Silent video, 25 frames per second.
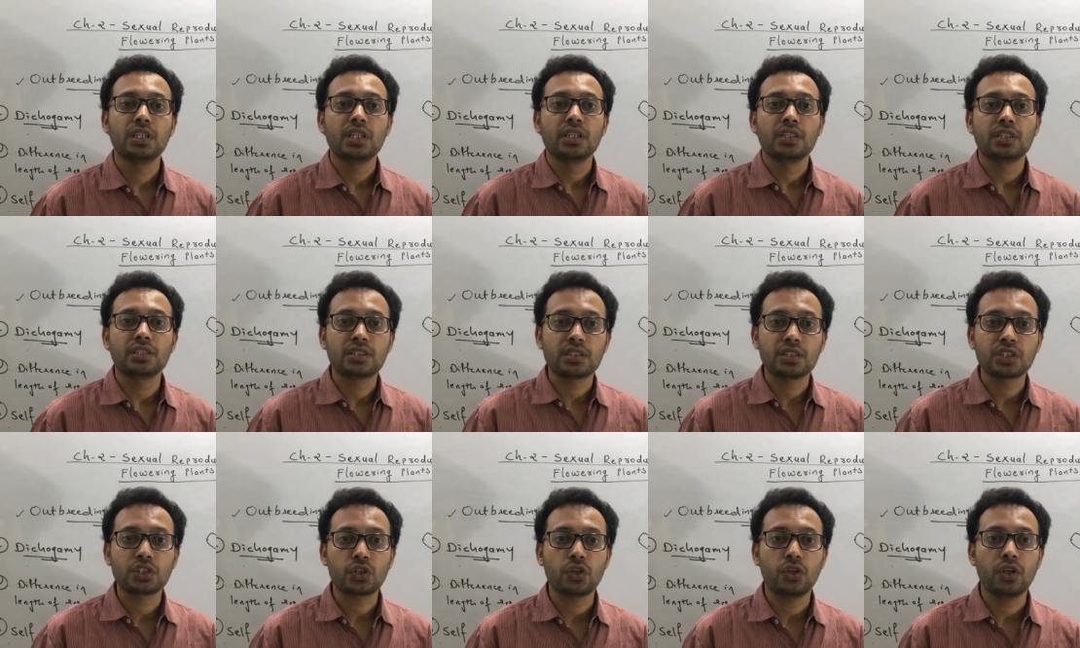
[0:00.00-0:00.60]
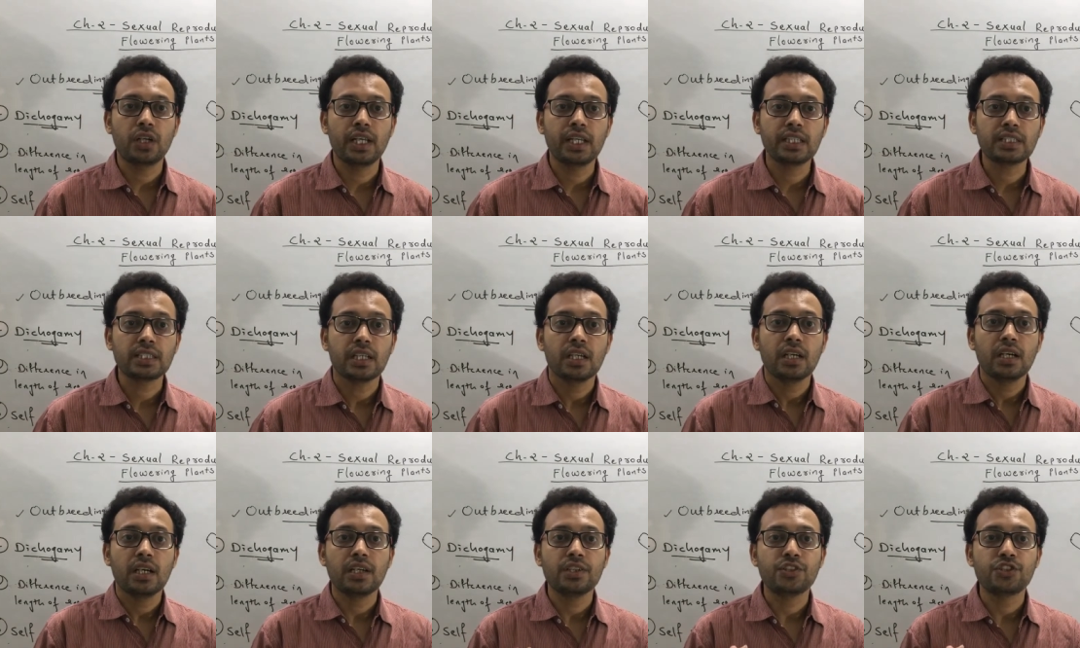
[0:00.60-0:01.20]
This is called as
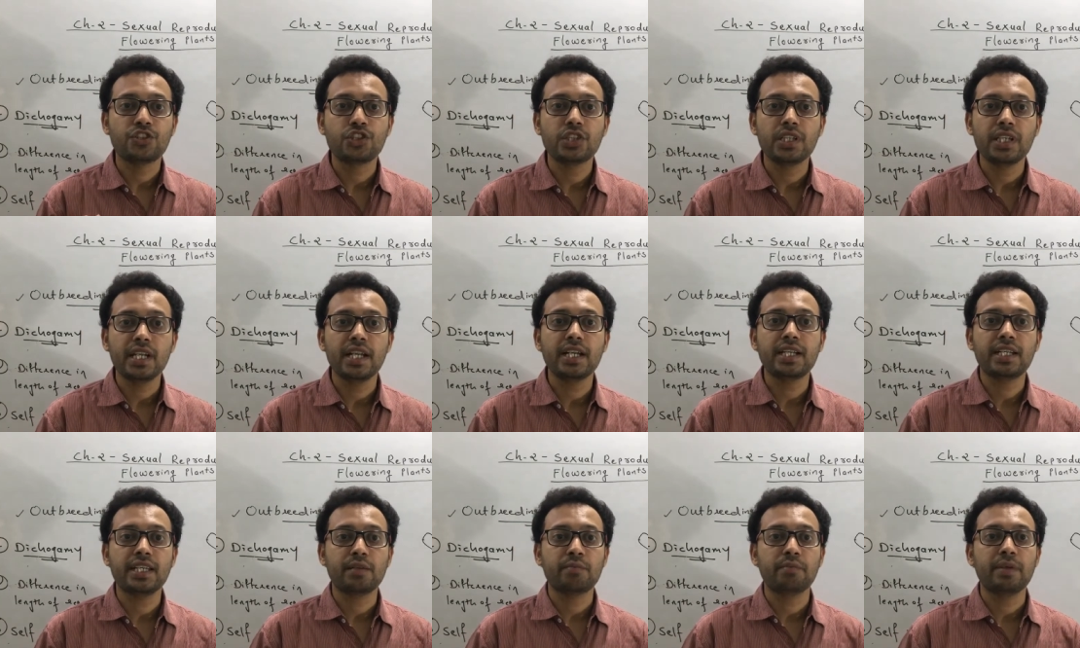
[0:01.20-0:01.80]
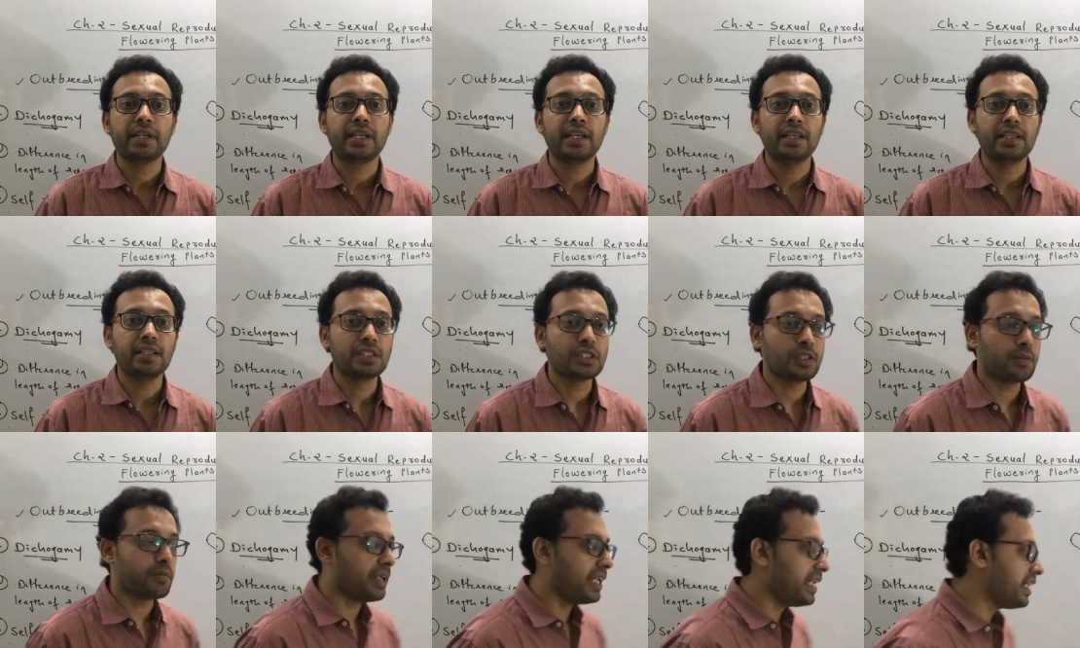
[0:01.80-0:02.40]
a genetic
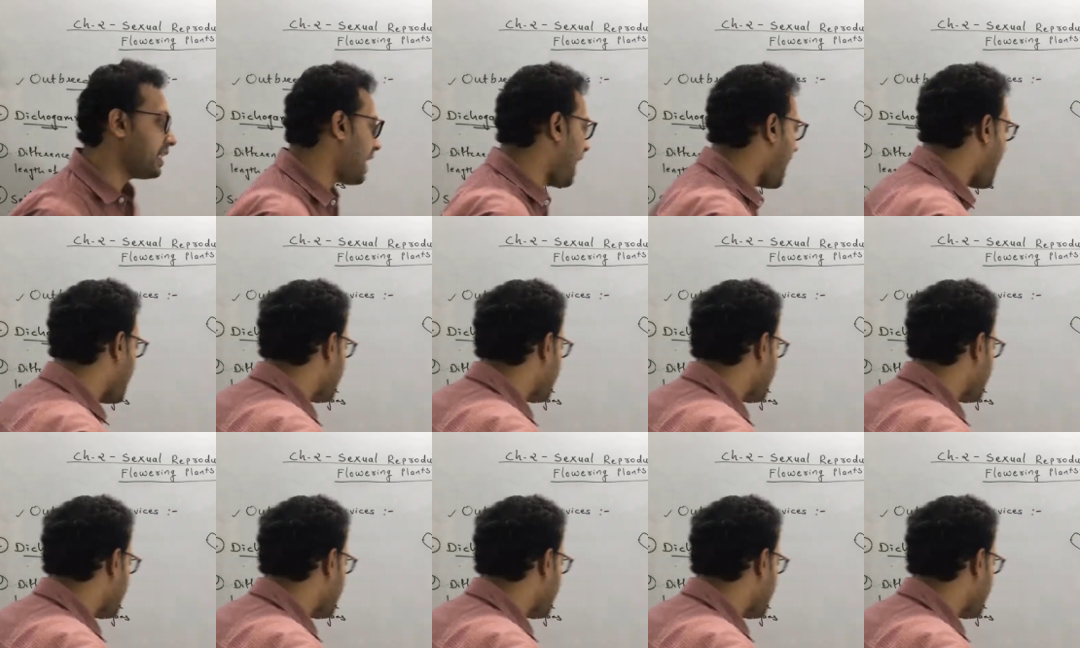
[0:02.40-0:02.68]
mechanism. It